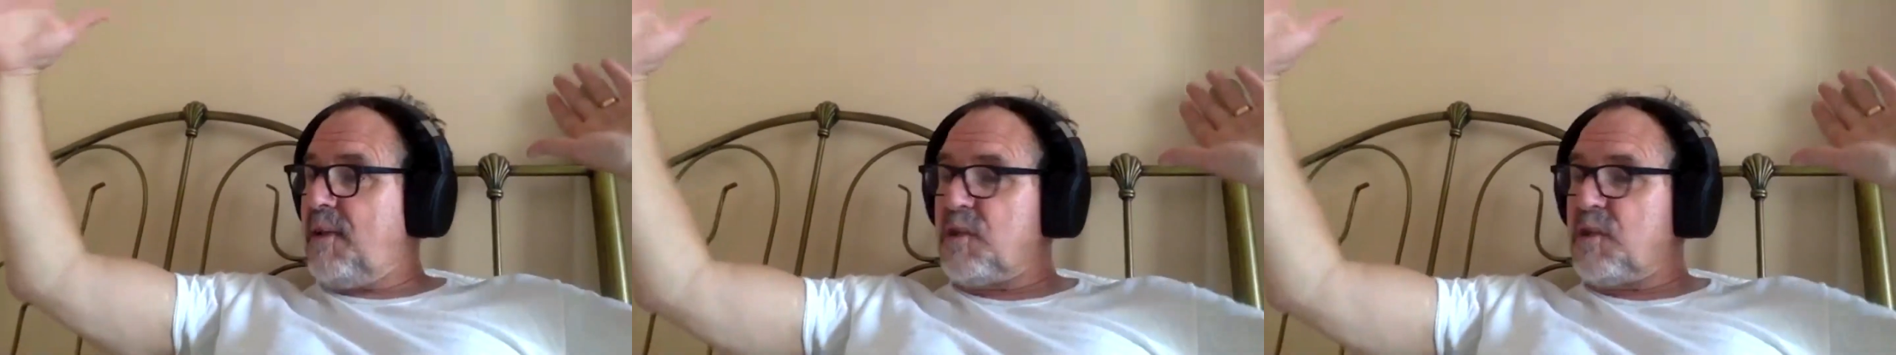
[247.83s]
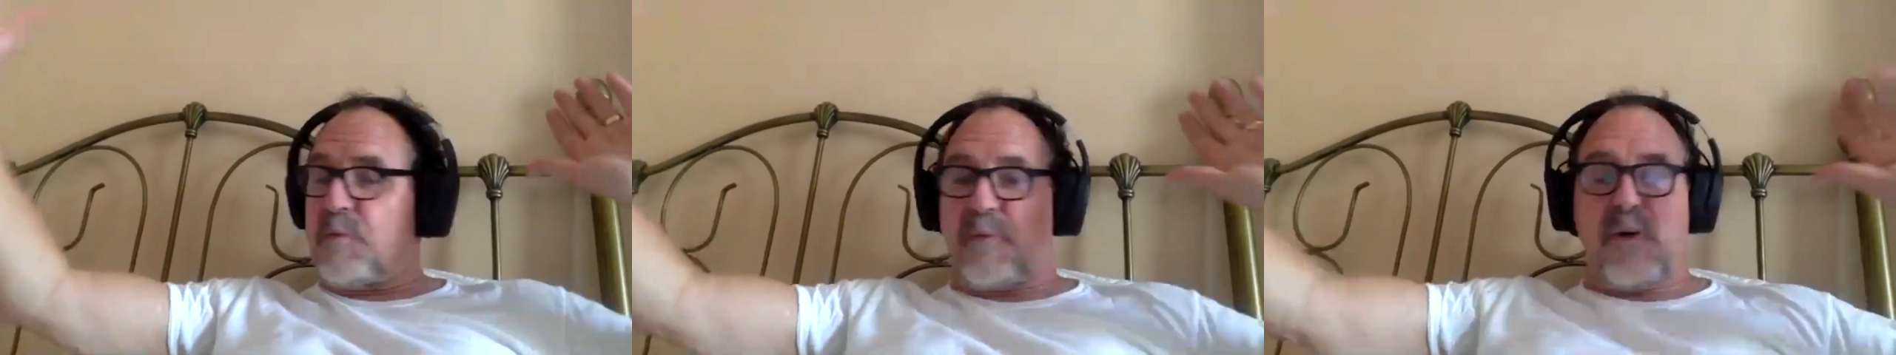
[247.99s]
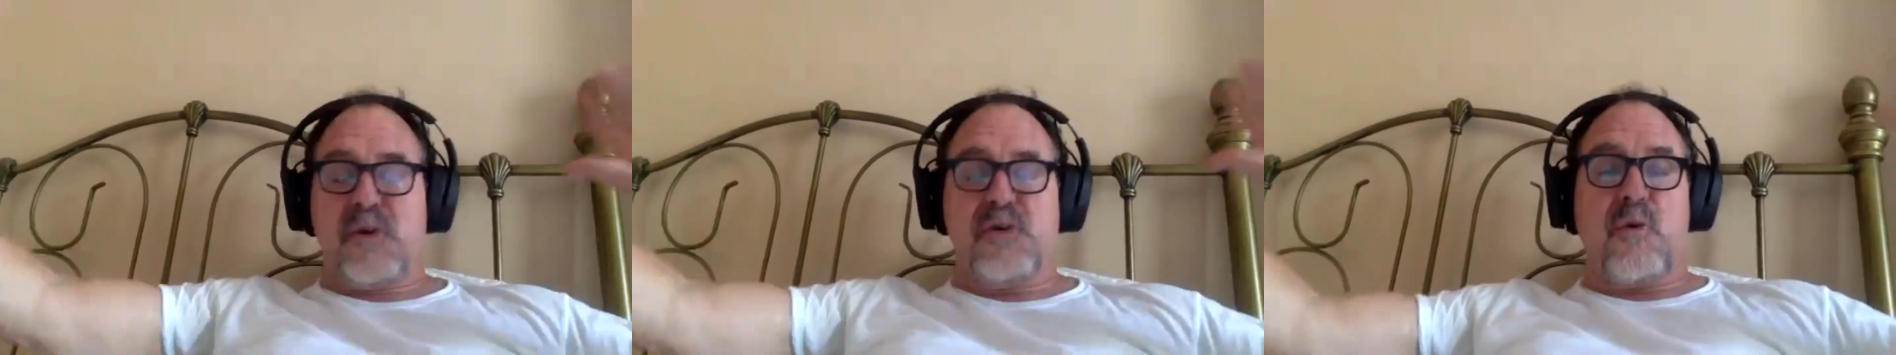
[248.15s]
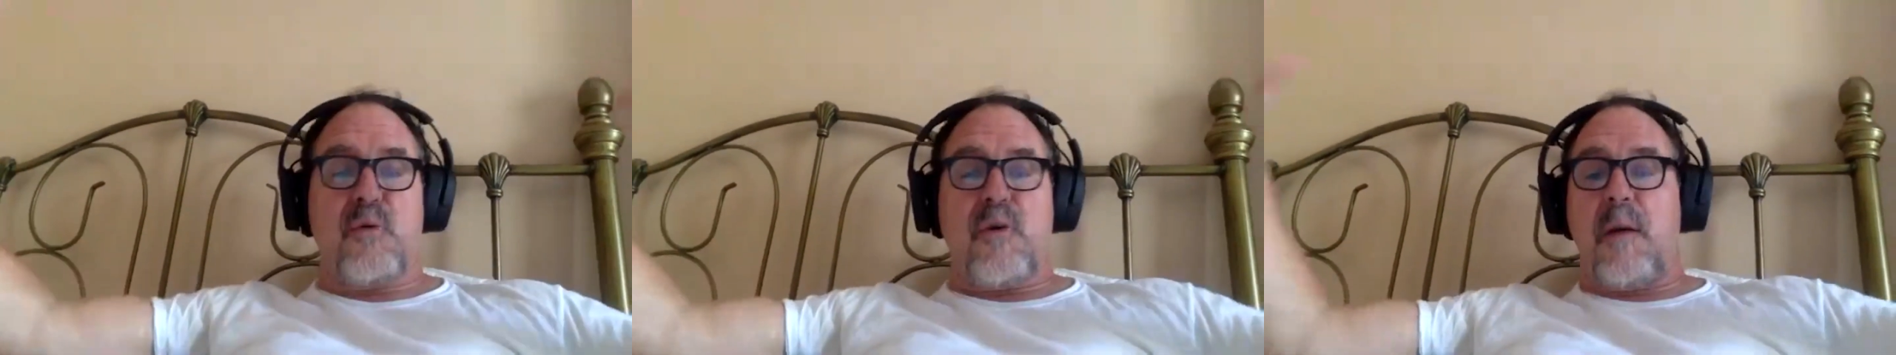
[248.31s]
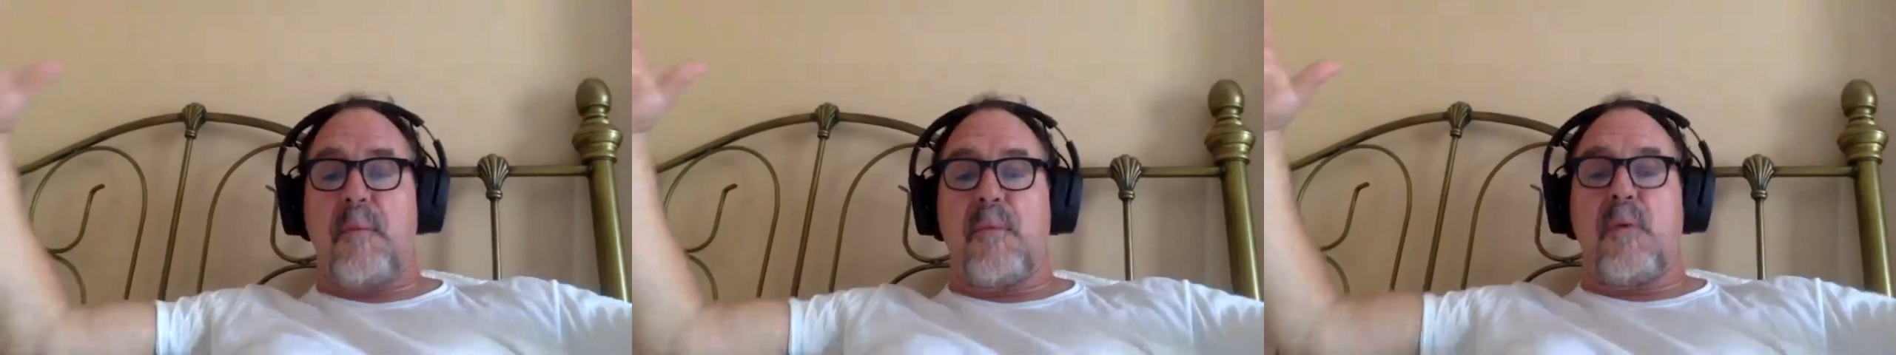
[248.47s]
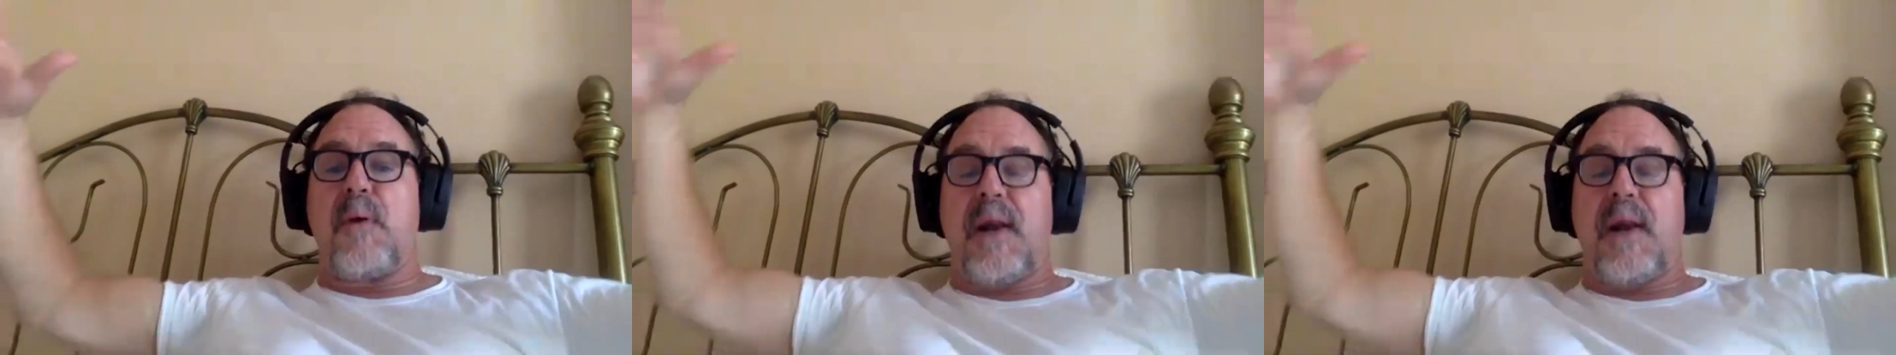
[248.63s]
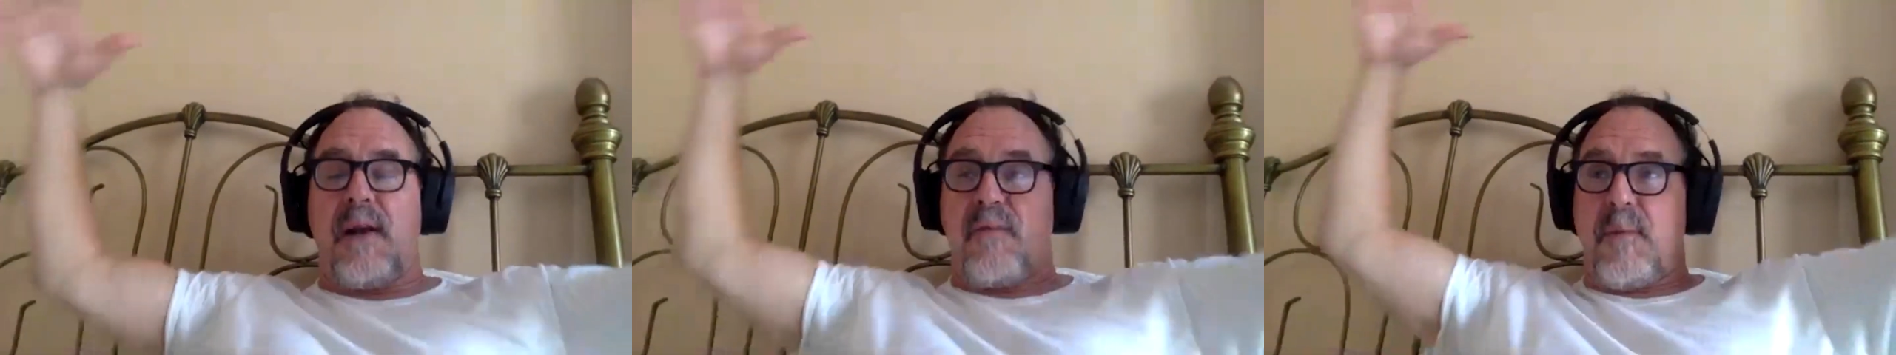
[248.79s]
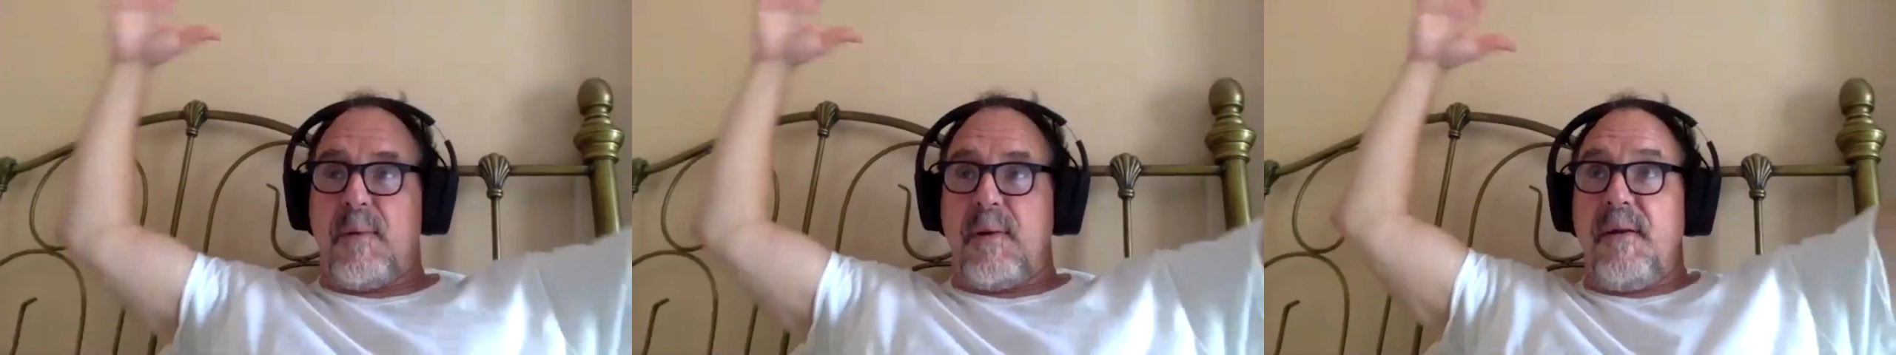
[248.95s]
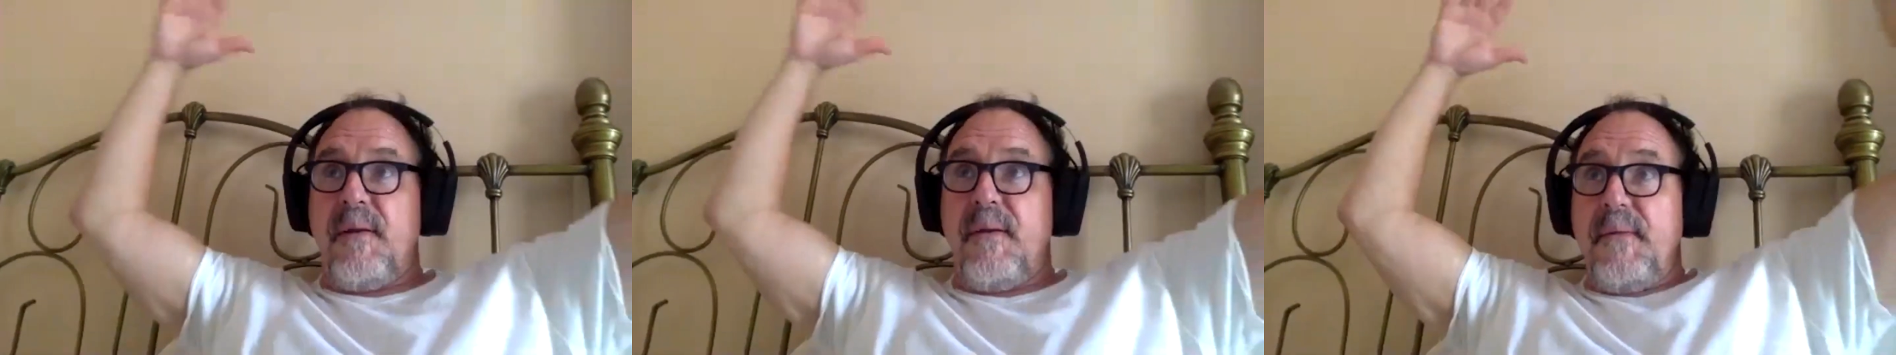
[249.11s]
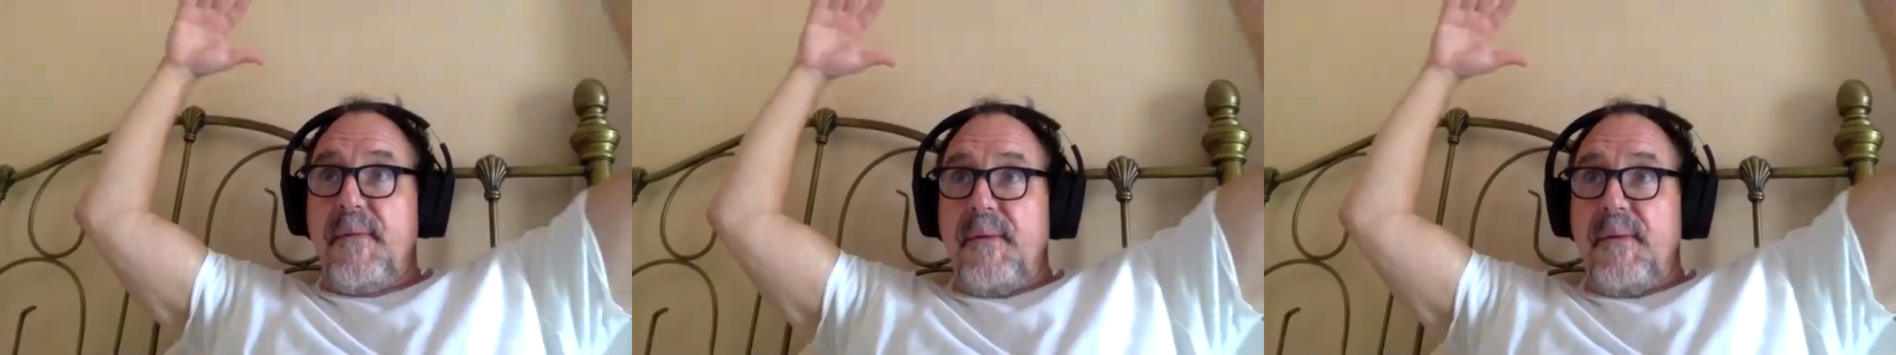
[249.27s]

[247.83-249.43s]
in the spiritual realm or whatever, but